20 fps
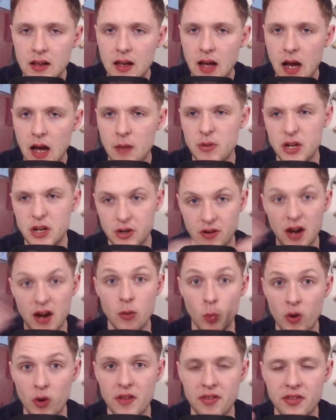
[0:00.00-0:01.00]
and we create
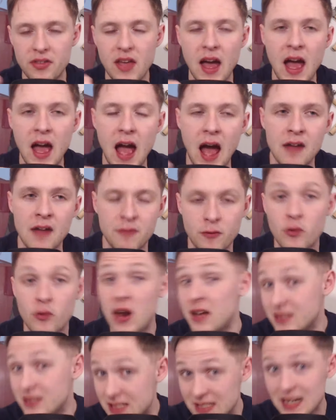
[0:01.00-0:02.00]
width there, and
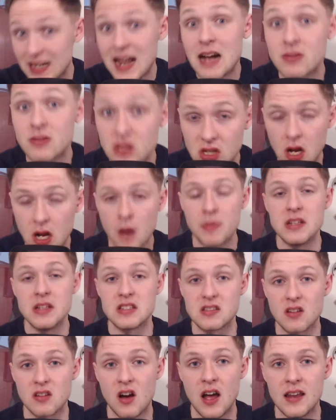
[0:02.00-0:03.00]
Fornals is allowed to come
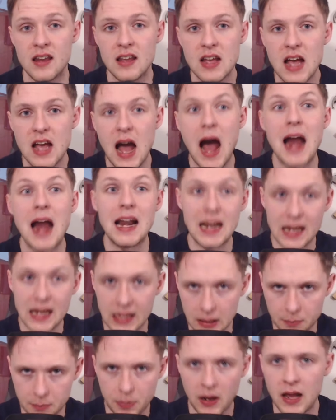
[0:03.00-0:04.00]
inside and
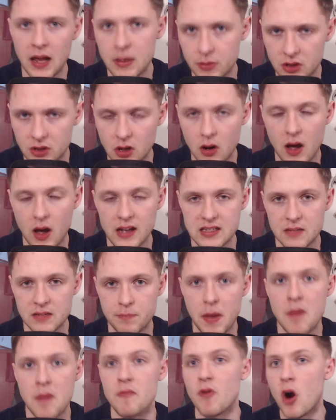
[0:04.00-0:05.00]
link play with the likes of
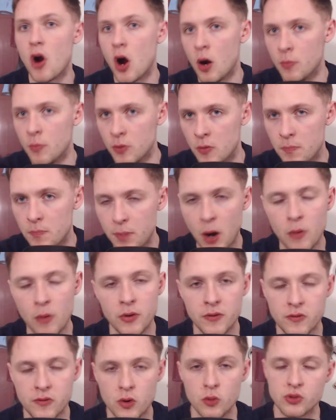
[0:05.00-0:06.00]
Benrahma and Bowen,
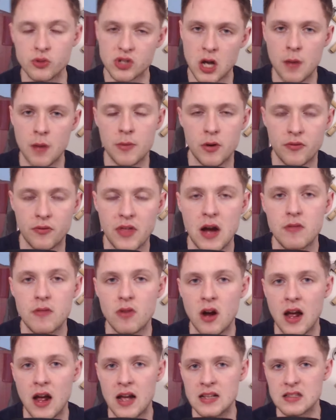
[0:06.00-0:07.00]
of course, coming off that
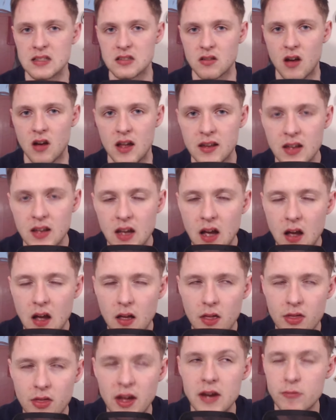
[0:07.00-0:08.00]
right-hand side,
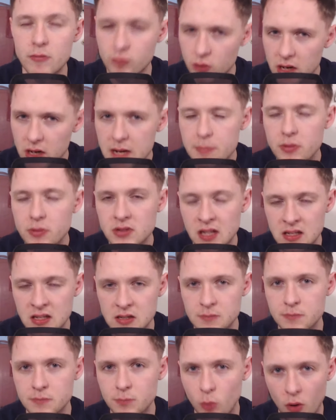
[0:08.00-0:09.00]
then it really
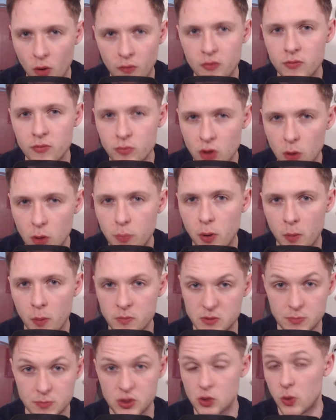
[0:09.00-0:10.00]
presents Watford real
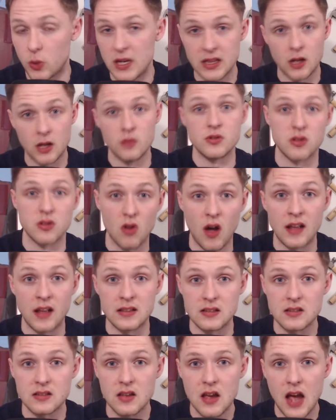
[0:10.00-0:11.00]
problems between those
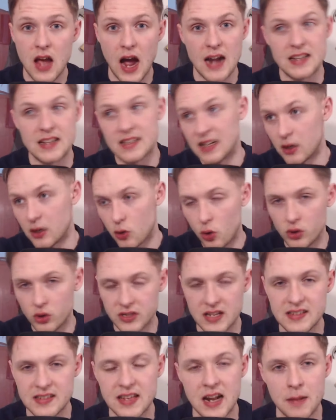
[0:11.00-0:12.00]
lines. And it's going to cause their
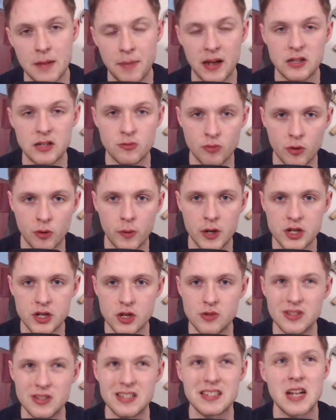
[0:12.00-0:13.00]
centre-backs real
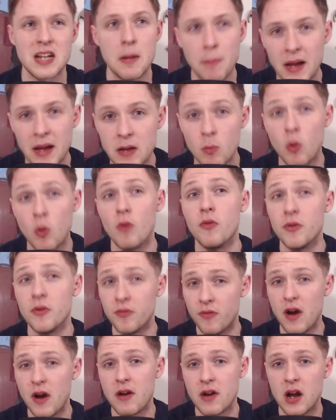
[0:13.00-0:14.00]
issues. It's going to make Watford
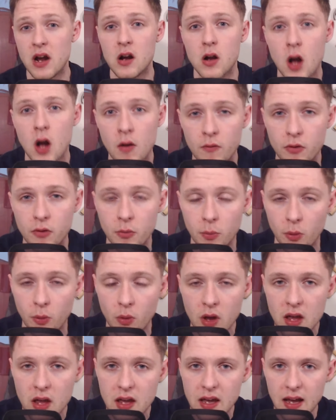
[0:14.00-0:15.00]
very uncomfortable
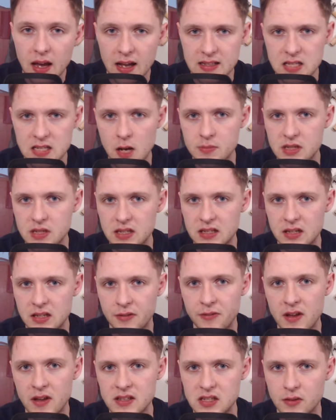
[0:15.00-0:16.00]
in terms of the
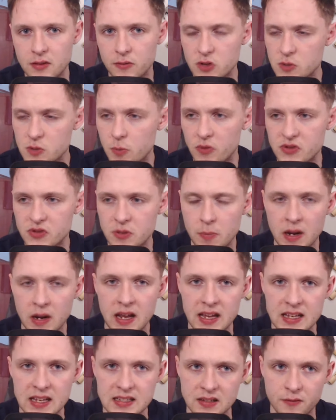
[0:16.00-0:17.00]
defensive
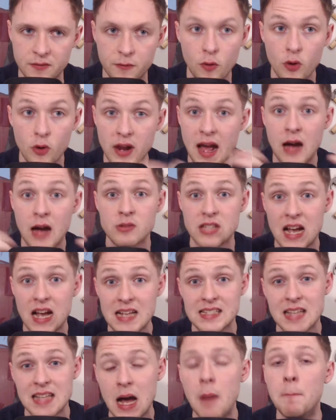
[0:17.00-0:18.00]
responsibilities. And Fornals
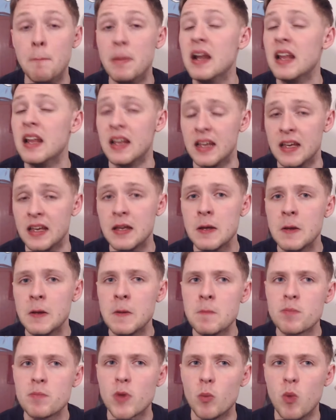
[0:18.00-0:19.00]
has that ability.
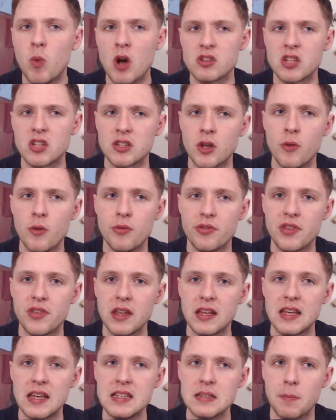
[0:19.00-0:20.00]
Whilst I don't
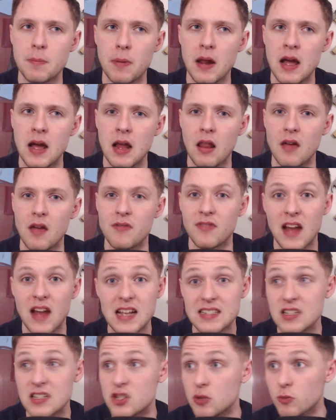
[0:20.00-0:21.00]
think he's a player like
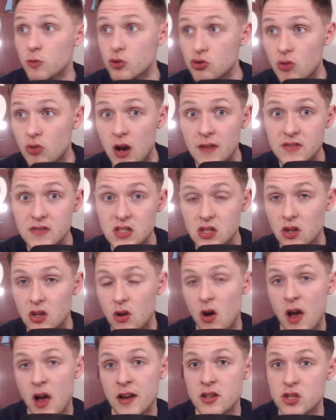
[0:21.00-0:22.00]
Vlasic that will drive to the
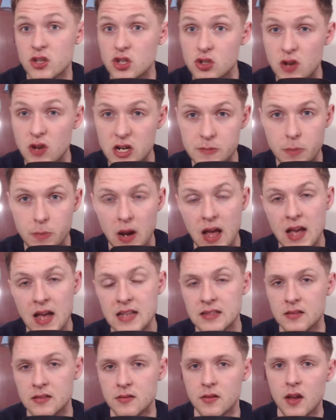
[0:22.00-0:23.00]
line and stretch
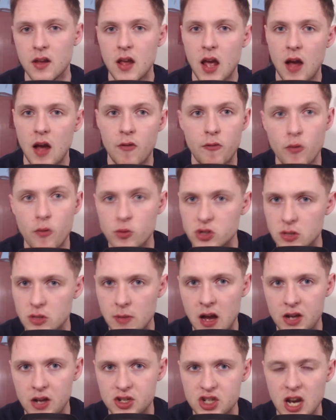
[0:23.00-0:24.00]
players and force them
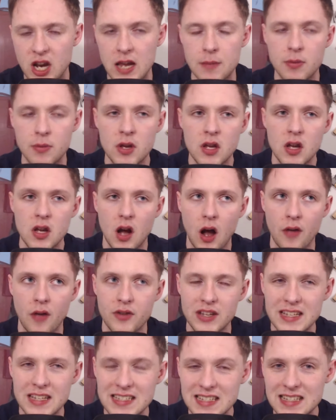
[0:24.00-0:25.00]
out of shape, I
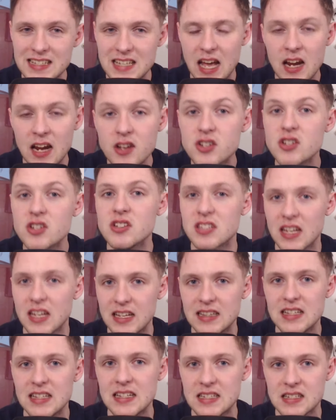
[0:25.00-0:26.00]
think his intelligence
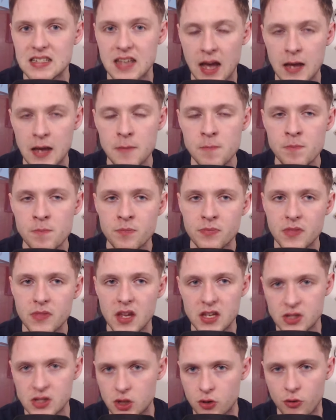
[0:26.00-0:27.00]
in this game
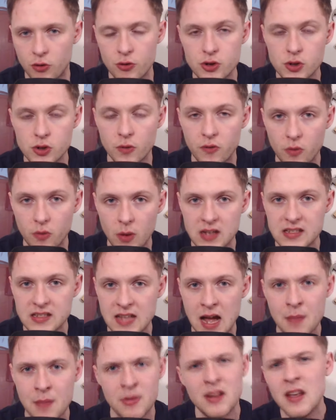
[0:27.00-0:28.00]
is crucial for West
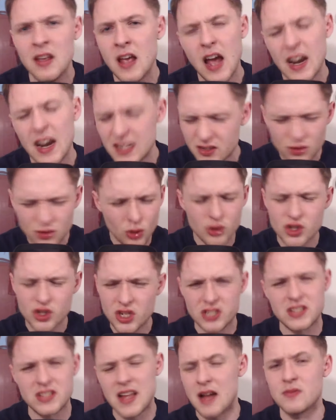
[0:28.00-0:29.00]
Ham. And it's not
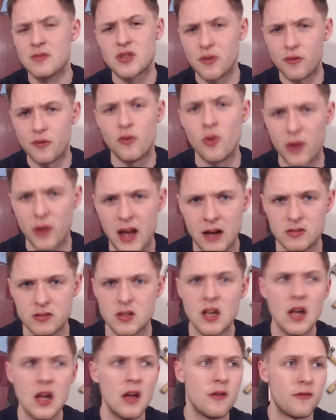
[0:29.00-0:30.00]
just down to Fornals
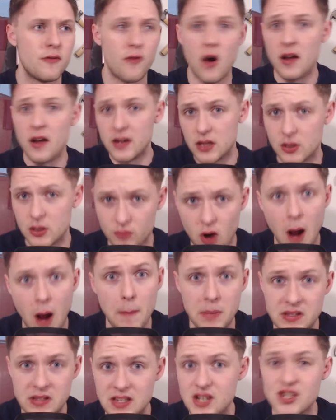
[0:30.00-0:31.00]
finding the right
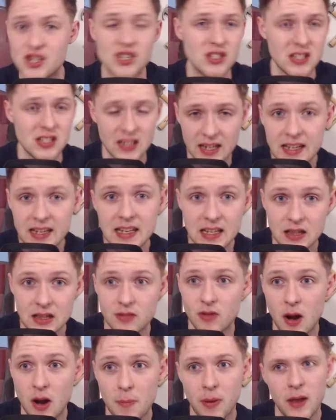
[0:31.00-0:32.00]
positions and linking the
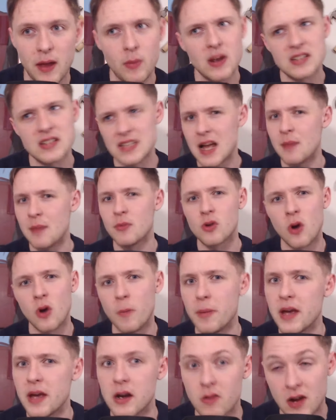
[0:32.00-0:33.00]
right play. West Ham have got to
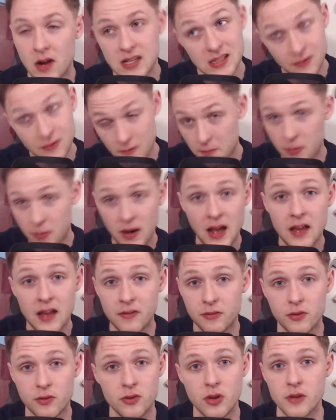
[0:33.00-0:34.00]
be aggressive in playing
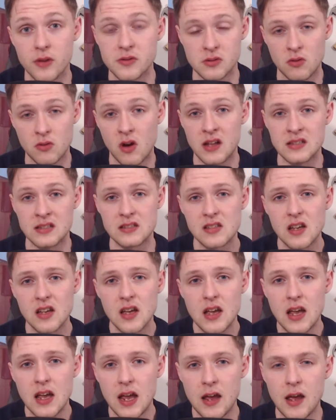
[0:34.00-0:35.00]
through those lines.
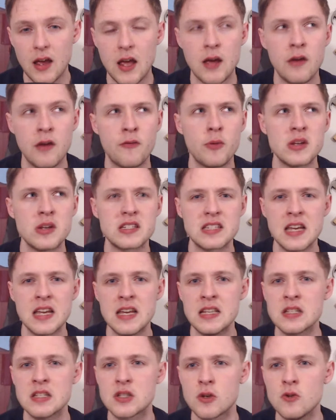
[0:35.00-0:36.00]
If we're
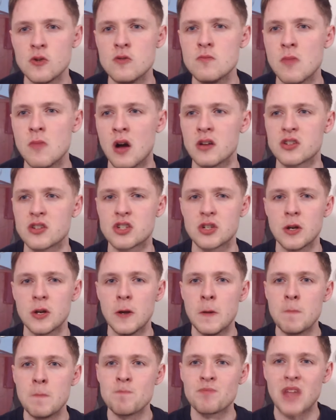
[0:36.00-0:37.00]
seeing too much
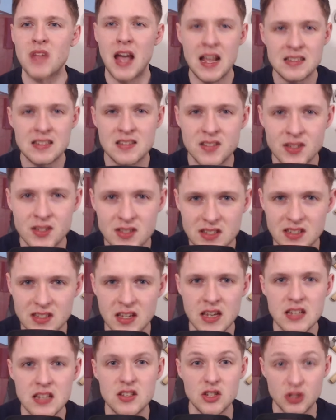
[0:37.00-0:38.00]

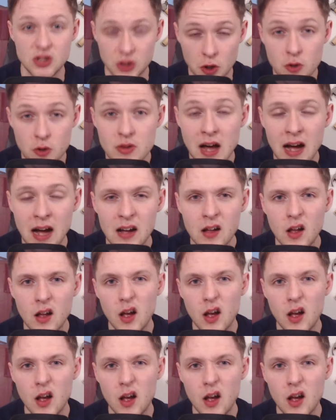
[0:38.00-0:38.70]
hesitancy to do that